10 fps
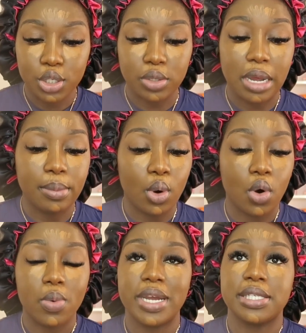So I'm
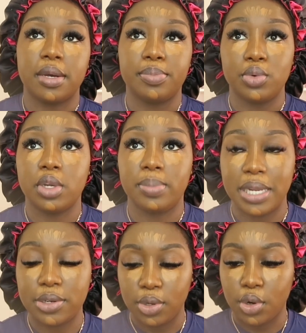always a beauty
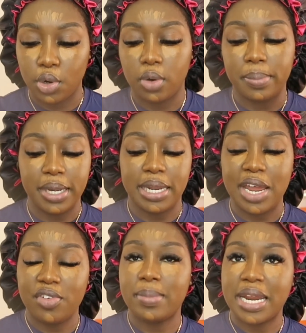blender girl, but
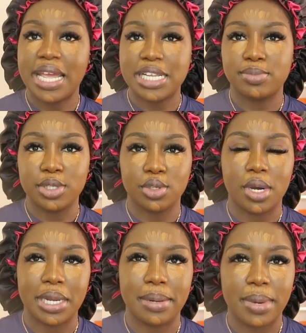everybody has been
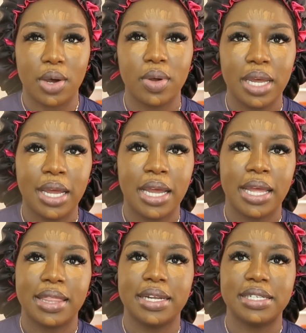talking about
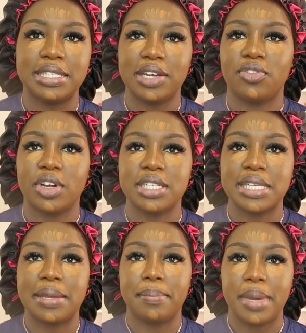the
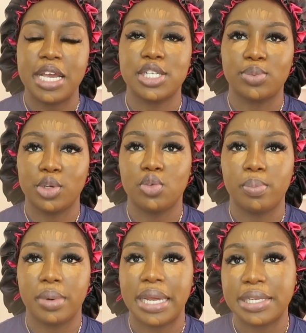difference it makes when you
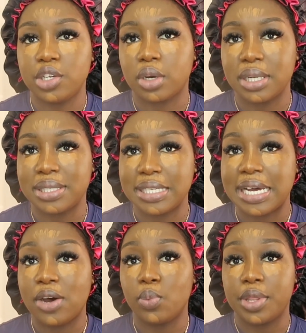blend your
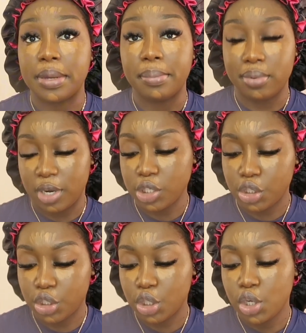concealer out with a
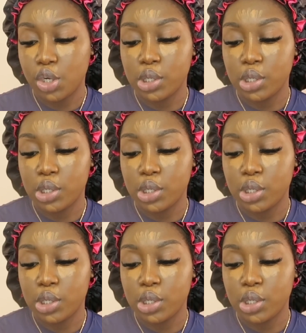brush.